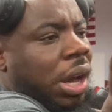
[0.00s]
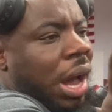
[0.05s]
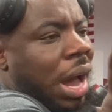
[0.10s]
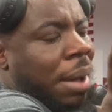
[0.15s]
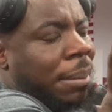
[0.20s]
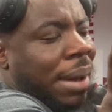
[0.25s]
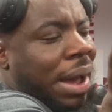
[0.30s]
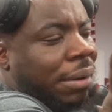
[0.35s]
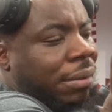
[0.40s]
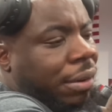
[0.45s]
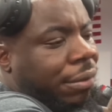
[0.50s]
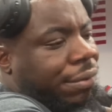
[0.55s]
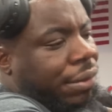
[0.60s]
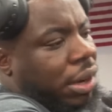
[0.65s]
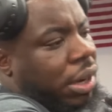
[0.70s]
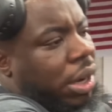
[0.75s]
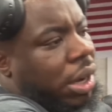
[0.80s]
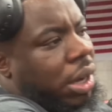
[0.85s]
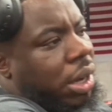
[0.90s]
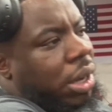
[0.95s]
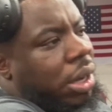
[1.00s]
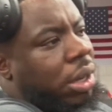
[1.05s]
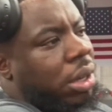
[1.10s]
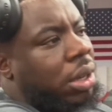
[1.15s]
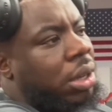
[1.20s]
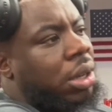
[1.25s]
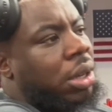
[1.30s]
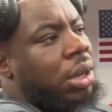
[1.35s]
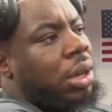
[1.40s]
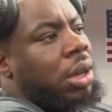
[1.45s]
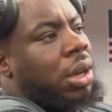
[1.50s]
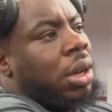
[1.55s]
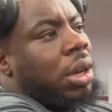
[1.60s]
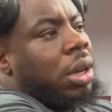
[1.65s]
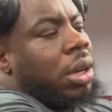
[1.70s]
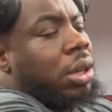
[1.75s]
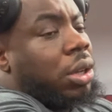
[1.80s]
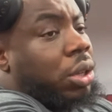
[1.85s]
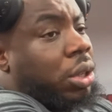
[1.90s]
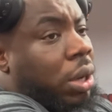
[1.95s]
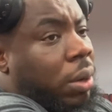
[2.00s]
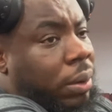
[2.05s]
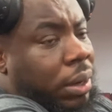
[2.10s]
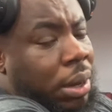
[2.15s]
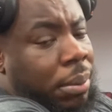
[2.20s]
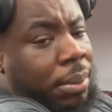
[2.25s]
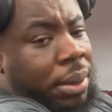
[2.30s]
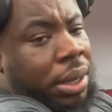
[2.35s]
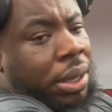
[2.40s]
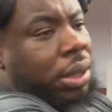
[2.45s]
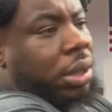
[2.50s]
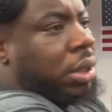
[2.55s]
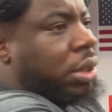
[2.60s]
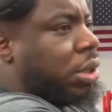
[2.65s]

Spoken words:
I'm having fun, you know what I mean?